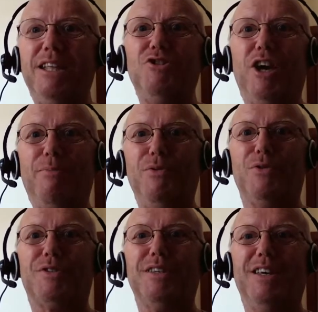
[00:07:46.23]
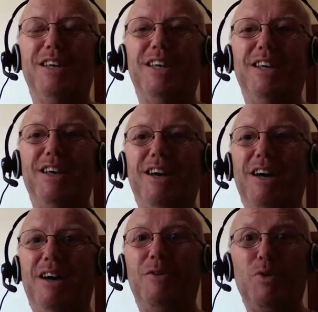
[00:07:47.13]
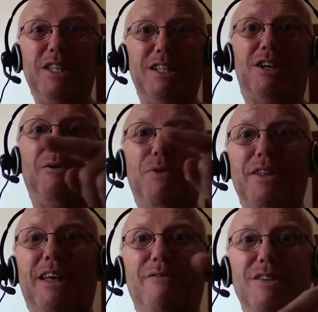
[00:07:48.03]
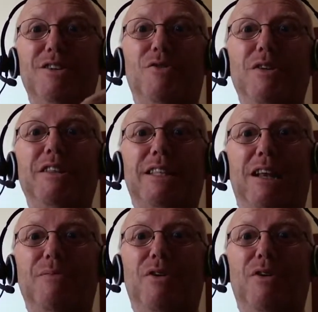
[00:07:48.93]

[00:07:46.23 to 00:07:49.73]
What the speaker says: 10 chapels. We did a couple on that video, Tal